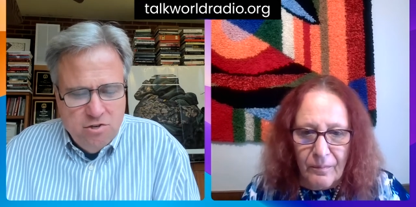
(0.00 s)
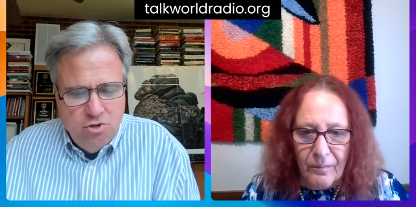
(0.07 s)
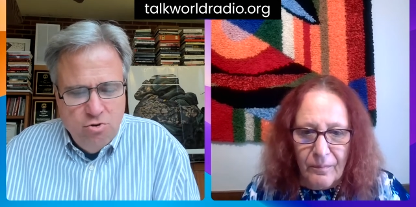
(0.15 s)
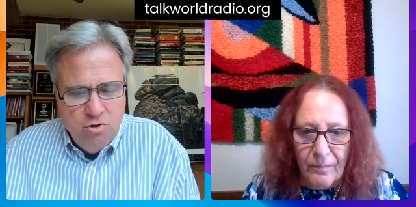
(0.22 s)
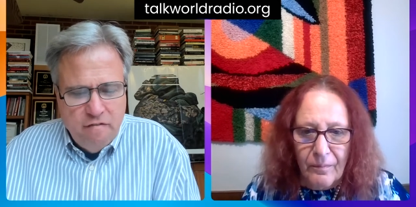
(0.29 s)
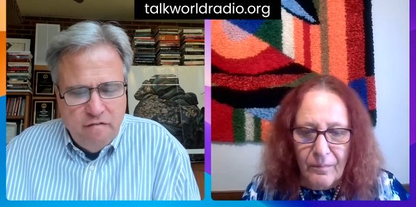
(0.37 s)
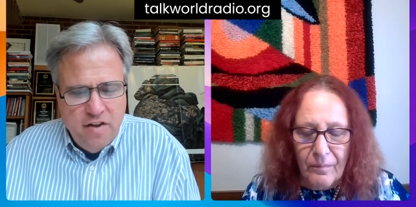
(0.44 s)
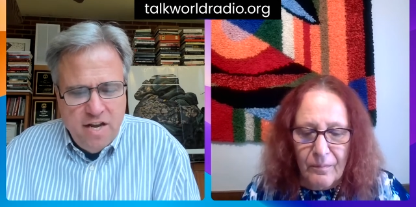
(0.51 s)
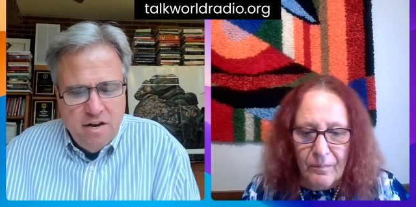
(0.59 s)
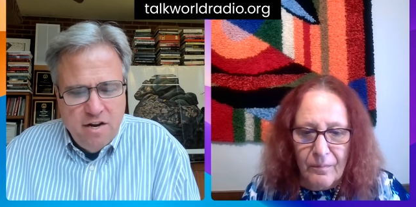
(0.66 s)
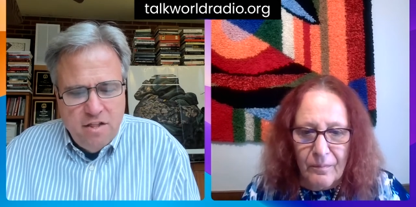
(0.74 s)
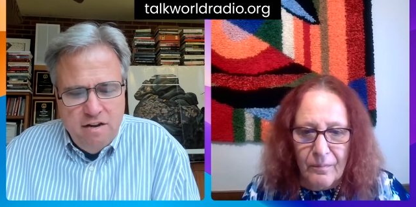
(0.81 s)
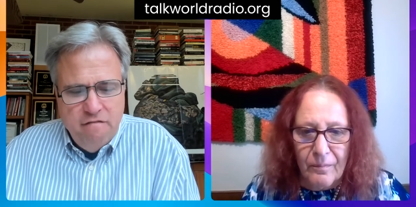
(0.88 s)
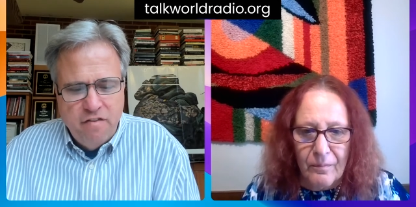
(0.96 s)
Speaker 1: to defend
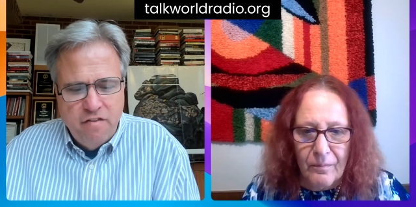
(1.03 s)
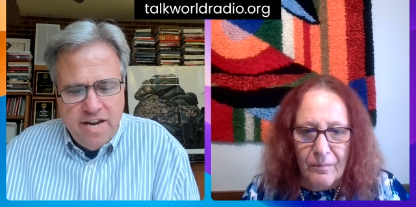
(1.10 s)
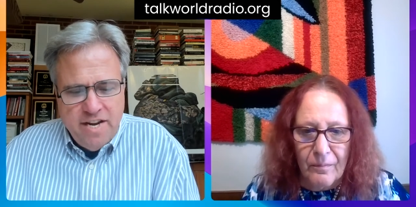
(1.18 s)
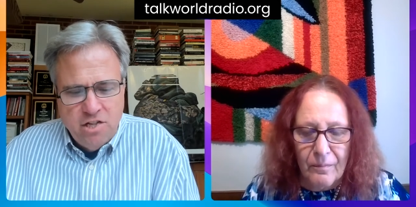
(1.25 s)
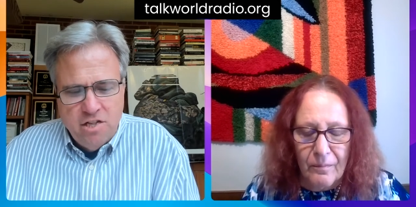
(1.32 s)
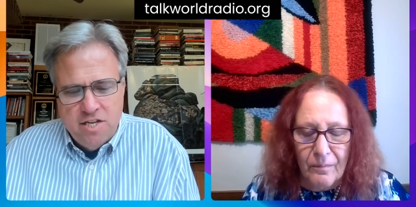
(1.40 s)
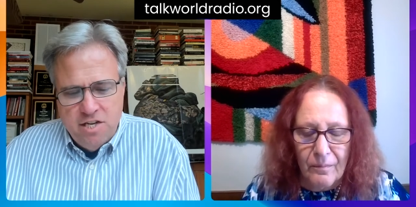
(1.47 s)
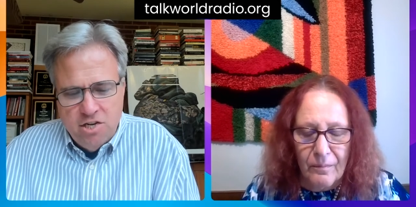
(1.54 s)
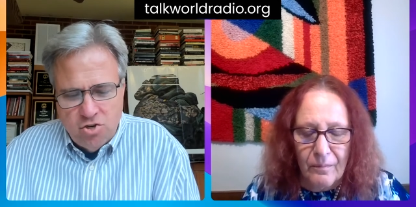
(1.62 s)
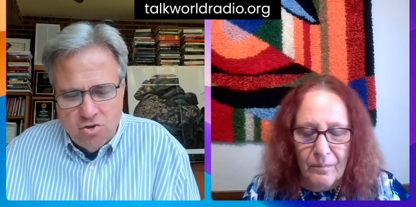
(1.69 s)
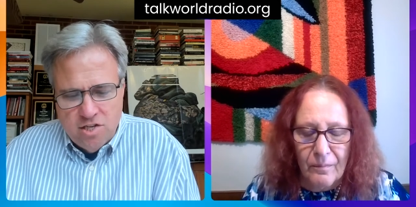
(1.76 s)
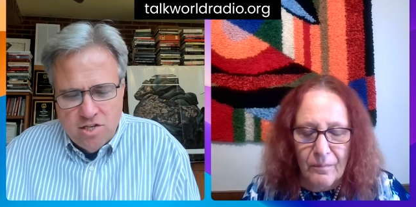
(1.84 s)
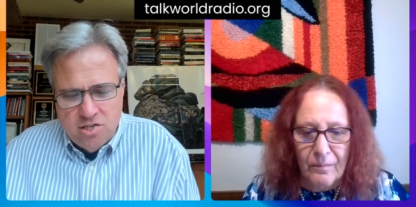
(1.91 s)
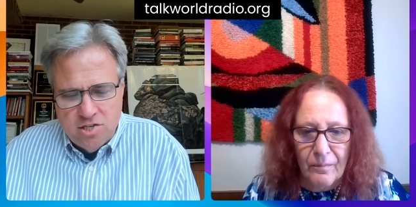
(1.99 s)
the vital
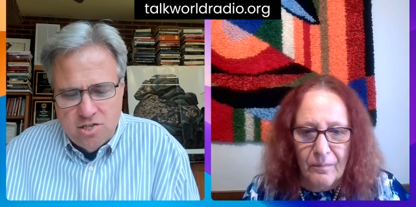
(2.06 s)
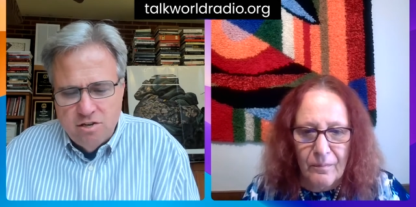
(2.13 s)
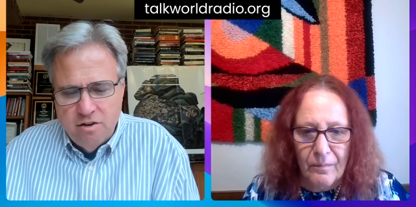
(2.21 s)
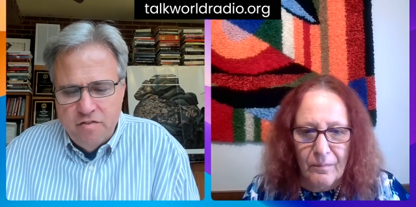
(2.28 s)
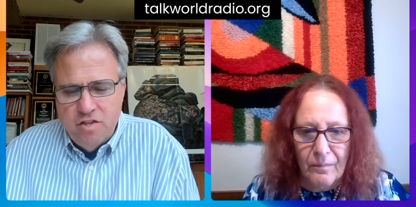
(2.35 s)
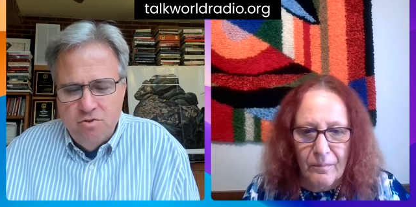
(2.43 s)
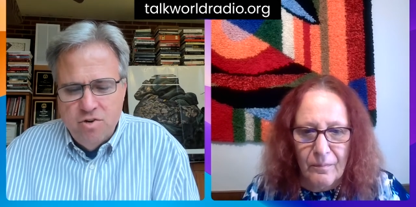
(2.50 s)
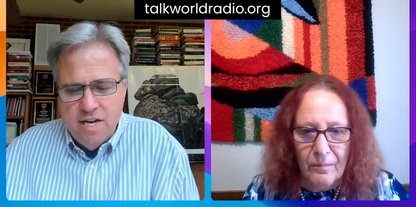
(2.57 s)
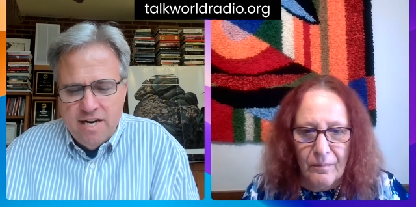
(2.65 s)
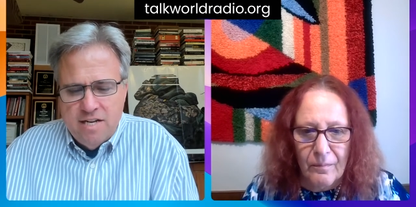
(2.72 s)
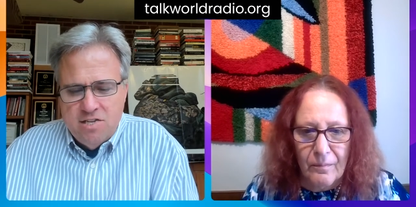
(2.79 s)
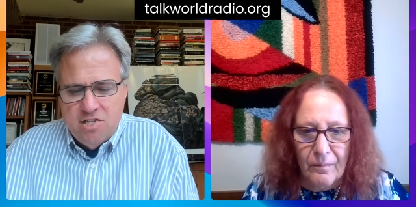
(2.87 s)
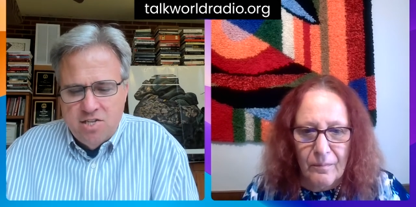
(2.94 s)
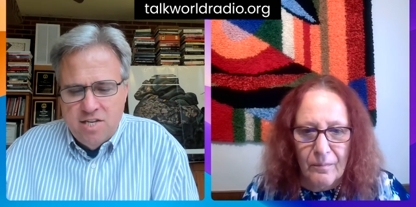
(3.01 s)
interests of the
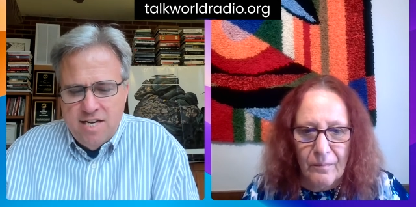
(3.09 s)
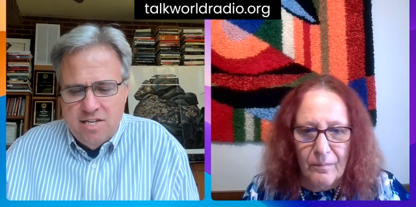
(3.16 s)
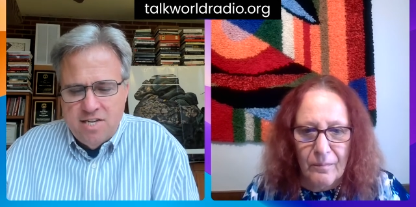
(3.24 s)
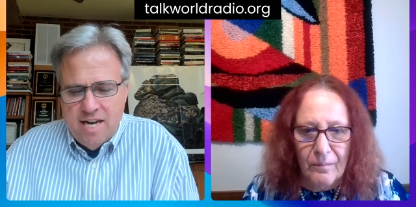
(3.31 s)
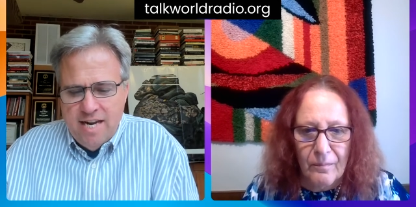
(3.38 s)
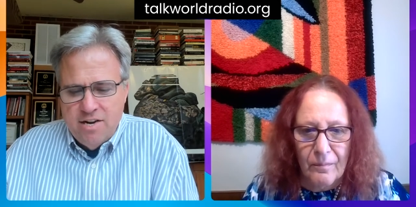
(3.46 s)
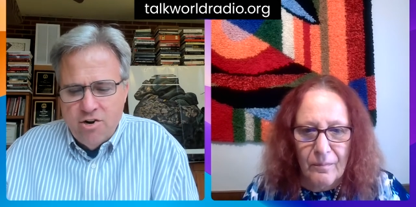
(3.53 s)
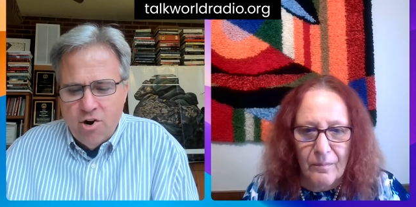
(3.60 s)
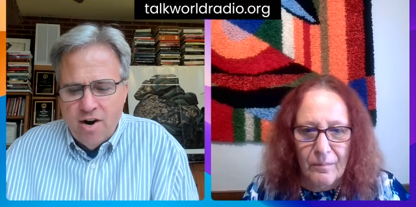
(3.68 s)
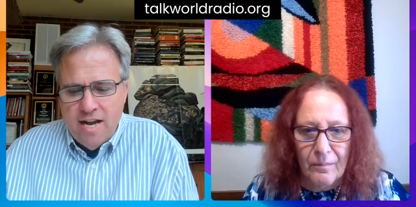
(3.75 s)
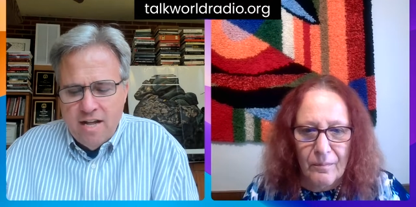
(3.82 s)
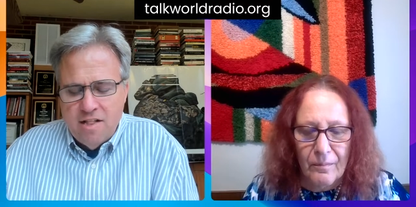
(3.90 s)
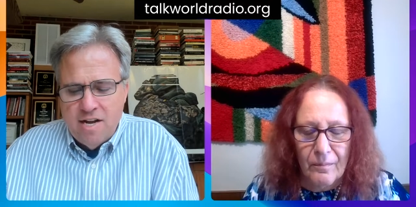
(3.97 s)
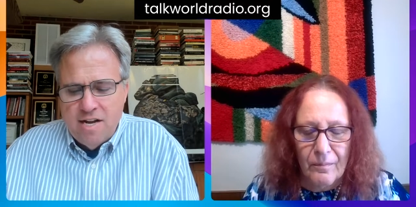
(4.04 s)
United States and our
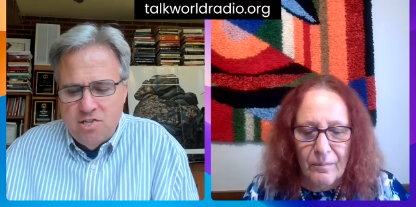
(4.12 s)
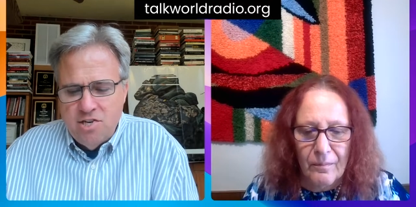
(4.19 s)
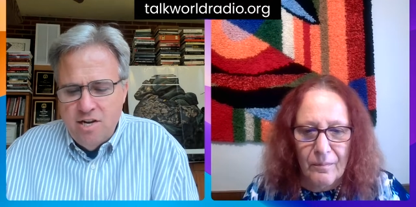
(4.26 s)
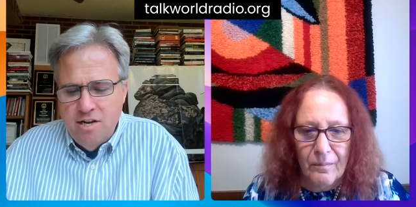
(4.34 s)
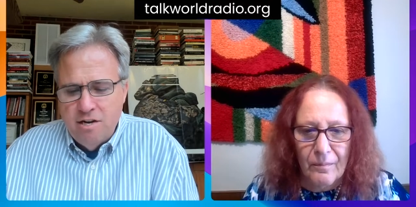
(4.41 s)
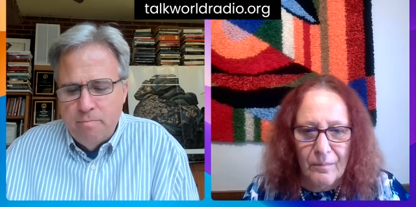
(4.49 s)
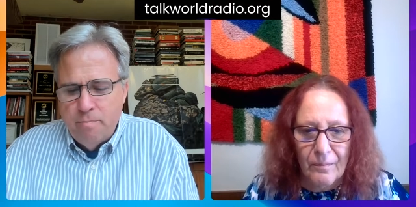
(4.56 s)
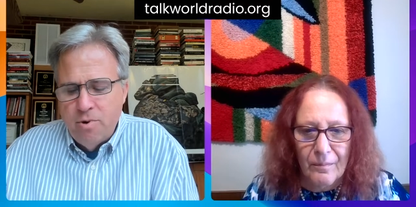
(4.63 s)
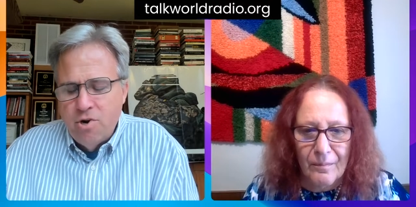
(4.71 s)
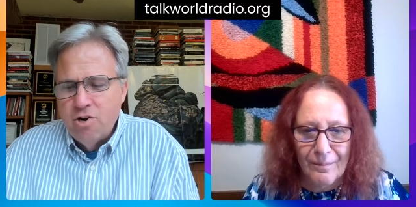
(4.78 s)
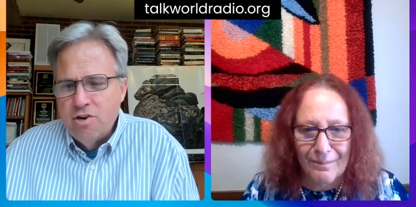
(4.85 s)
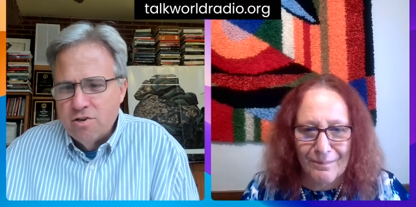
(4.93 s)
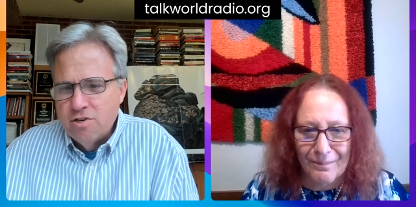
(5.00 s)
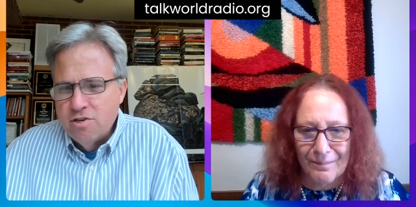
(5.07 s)
allies and
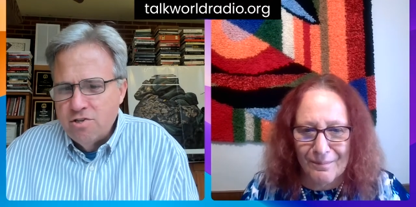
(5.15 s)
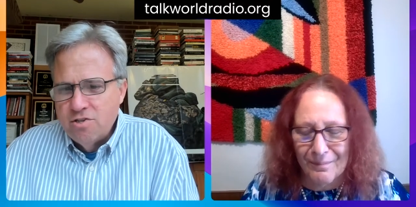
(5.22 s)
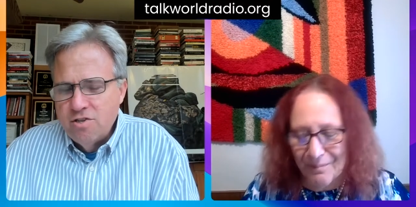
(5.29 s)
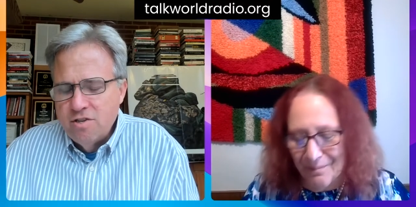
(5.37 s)
partners.